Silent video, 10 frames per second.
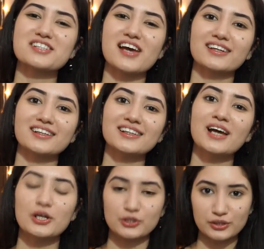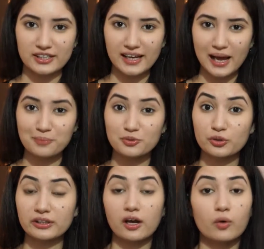channel. Today I am
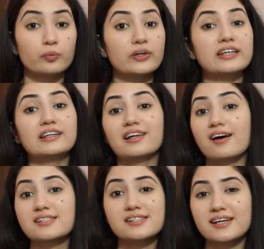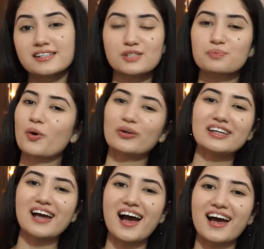doing a very classic smoky
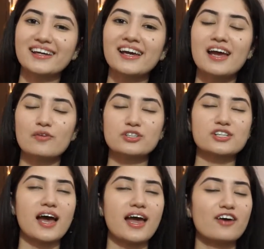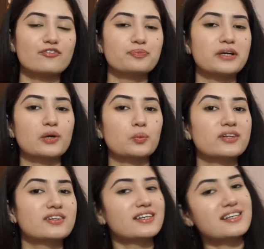eye which I have paired
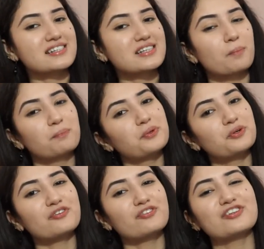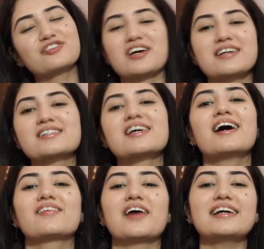with this beautiful dress
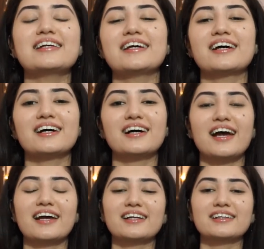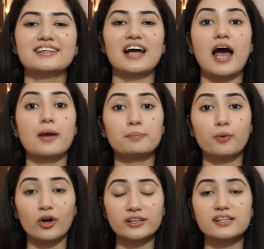right here, and I
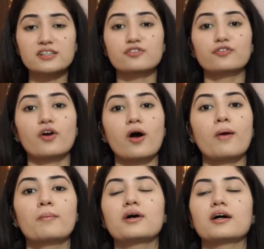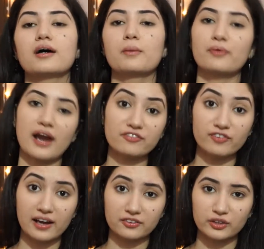bought this from Brand
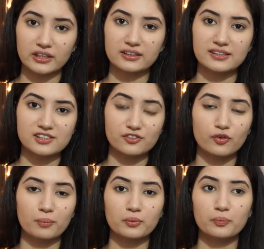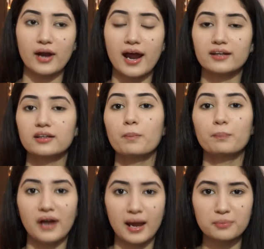Factory. This is from the brand
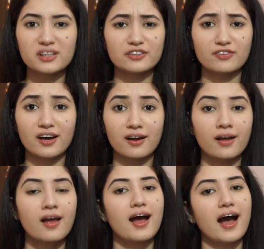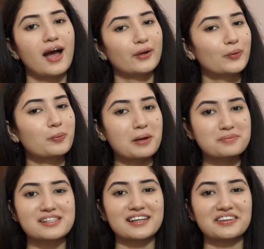Prima Diva. I hope I'm
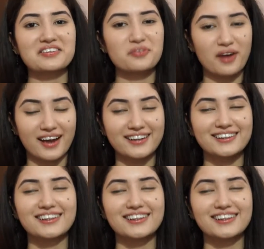saying it right.